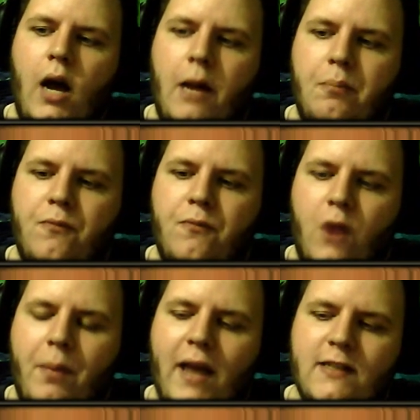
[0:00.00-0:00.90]
For our
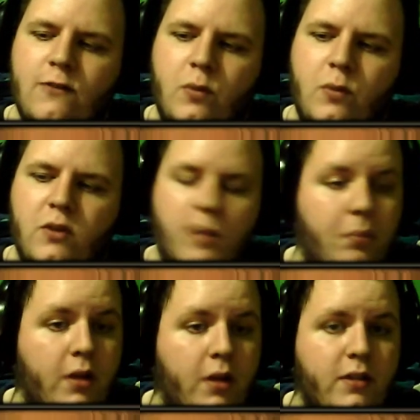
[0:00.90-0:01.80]
passives, we'll be using
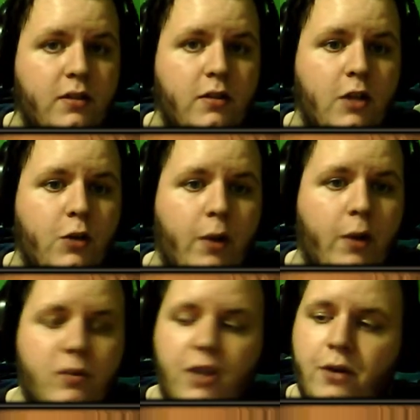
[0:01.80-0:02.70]
Blunt.
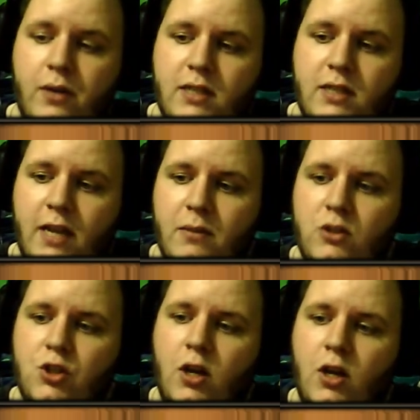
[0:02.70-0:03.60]
20% increased
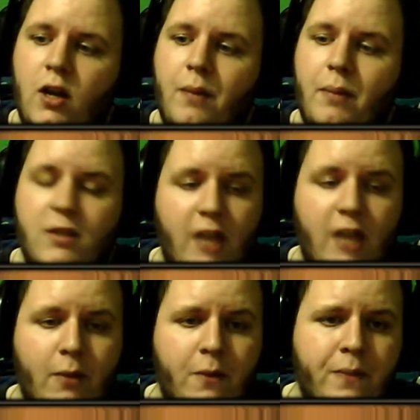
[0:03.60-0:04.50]
damage by Blessed
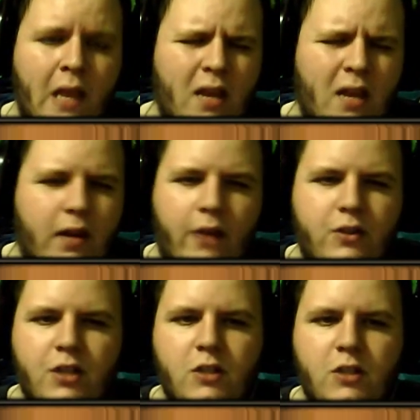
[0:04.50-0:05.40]
Hammer. Now, the
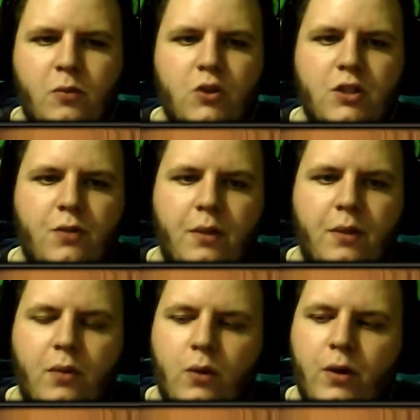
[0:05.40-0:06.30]
Justice portion isn't really
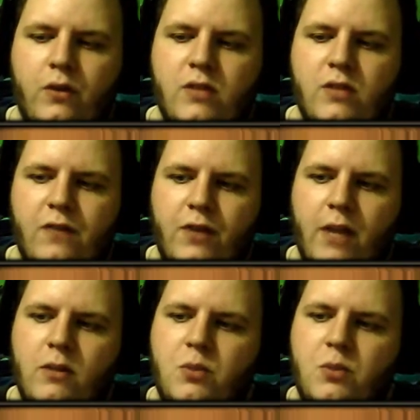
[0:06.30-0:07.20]
important. We don't use that for
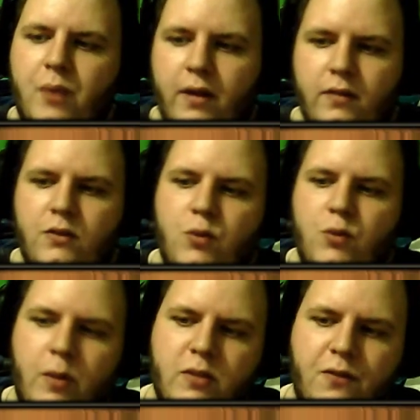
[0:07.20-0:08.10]
damage, but
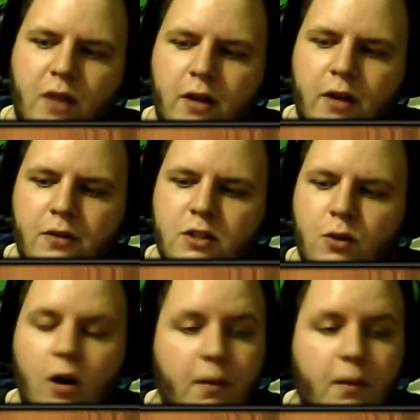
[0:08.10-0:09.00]
20% flat increase to
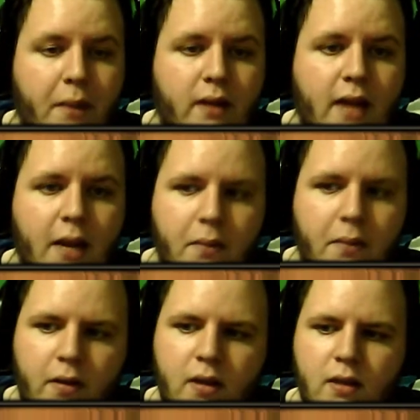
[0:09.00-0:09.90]
our main attack
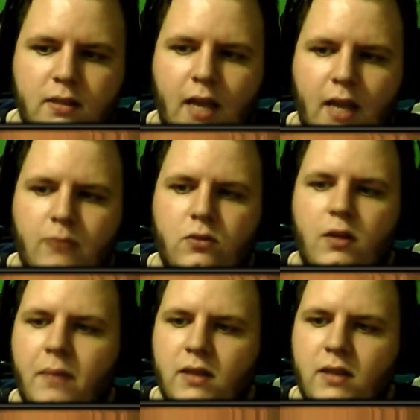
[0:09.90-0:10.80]
ability is absolutely
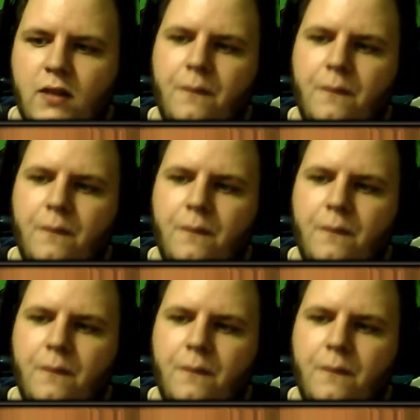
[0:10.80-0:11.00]
amazing.